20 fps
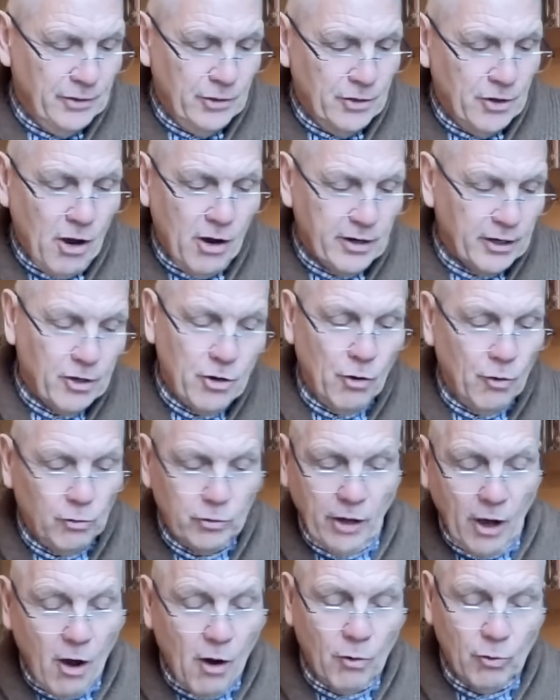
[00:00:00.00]
kind of called
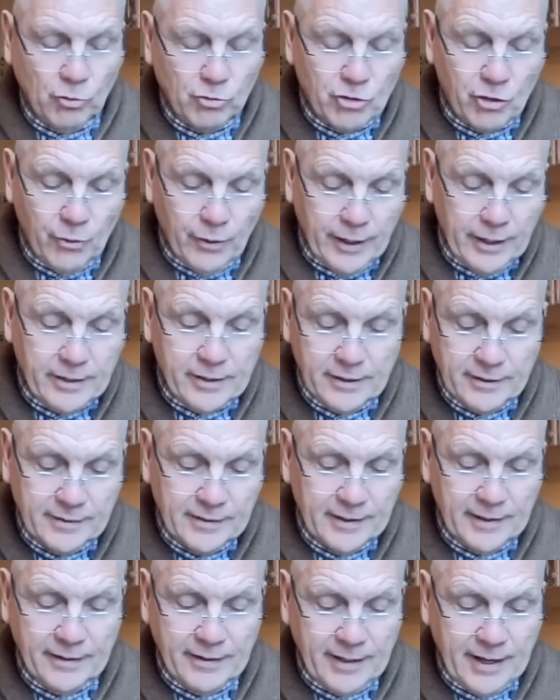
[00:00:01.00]
a halt to it,
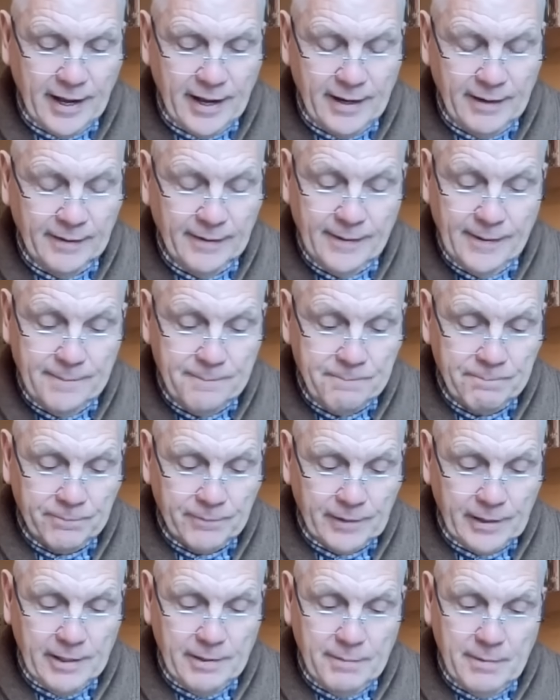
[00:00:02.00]
okay.
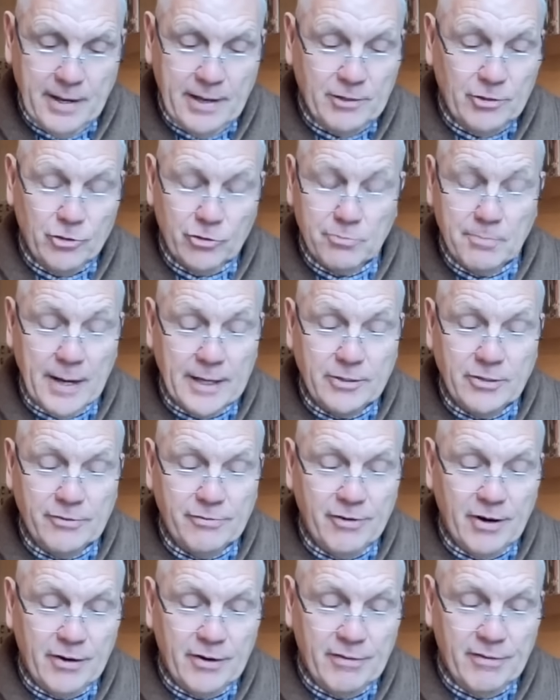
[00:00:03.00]
It just made you
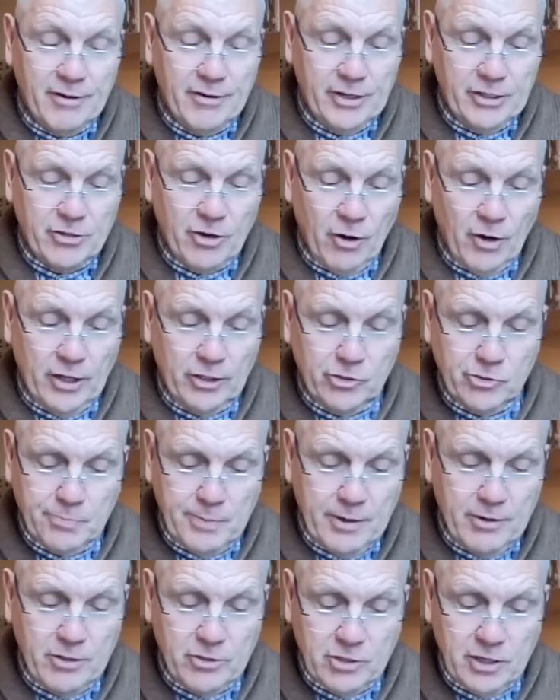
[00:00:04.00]
very, very tired
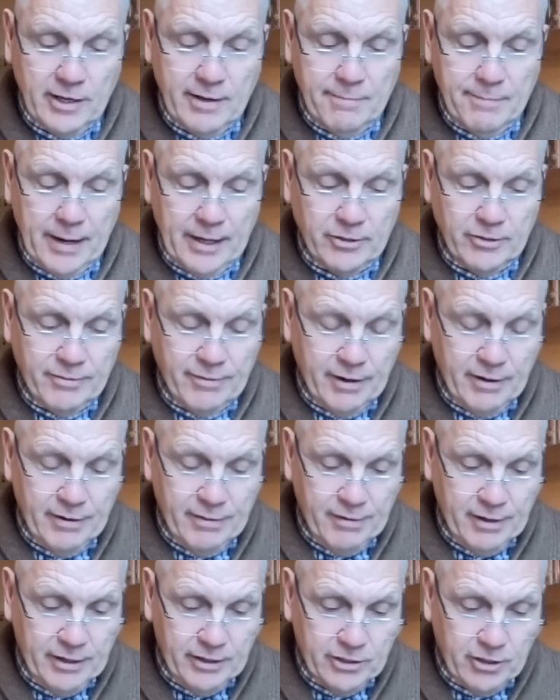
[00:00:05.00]
spiritually. It made you very,
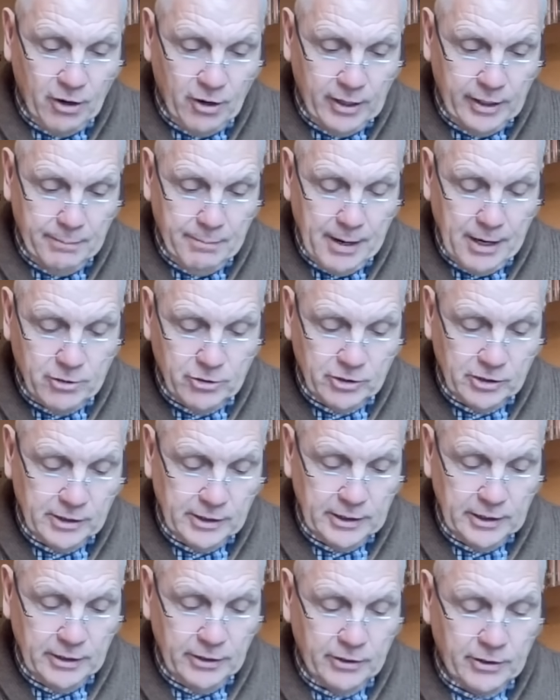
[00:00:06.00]
very tired
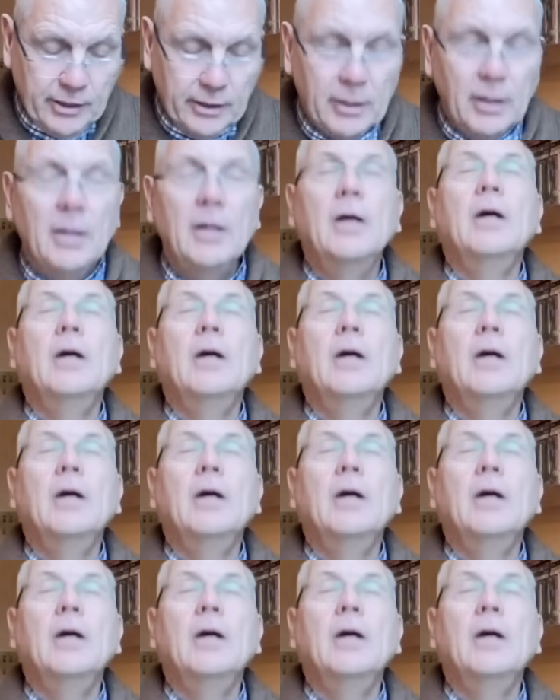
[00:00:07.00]
emotionally. And you think,